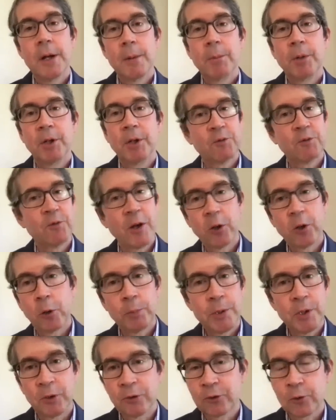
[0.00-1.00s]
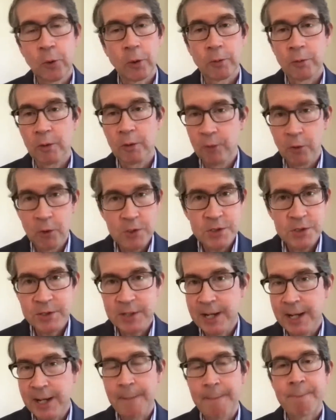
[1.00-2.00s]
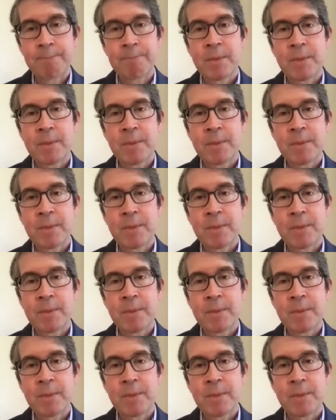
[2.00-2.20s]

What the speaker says: but the federal appeals court reversed that